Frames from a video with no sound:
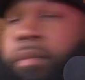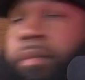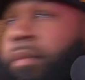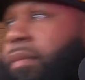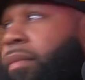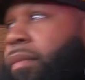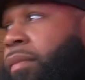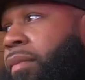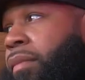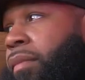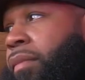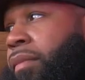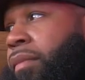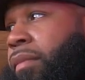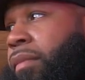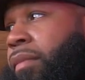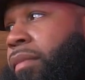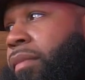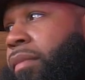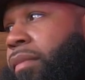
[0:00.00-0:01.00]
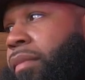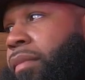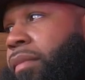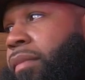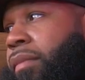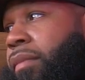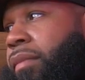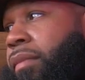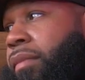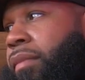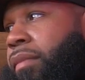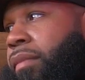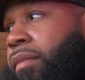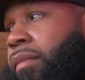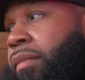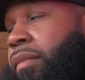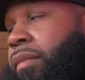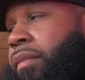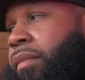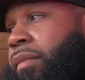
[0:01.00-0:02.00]

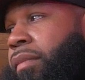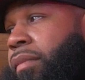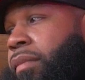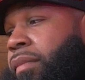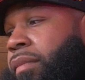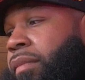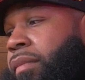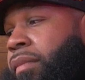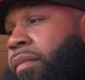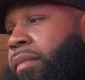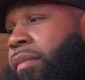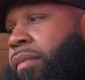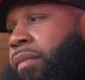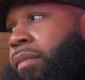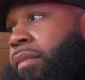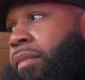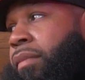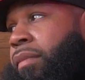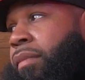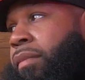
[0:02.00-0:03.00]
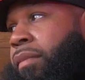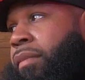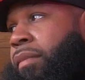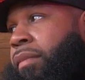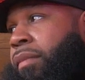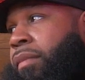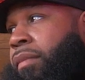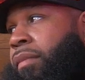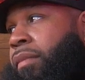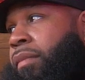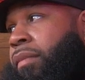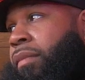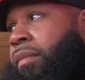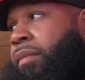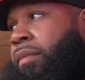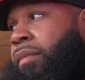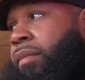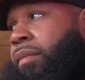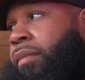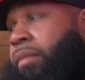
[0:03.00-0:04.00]

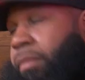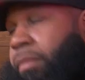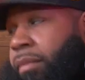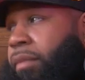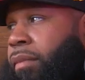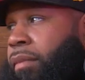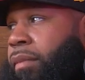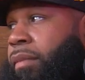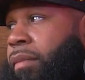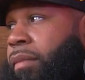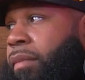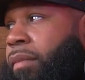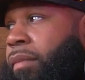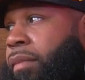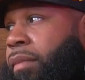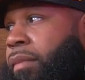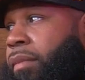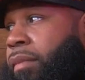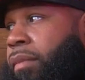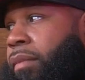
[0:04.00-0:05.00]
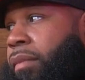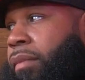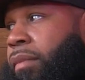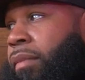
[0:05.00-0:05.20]
The person shown says nothing.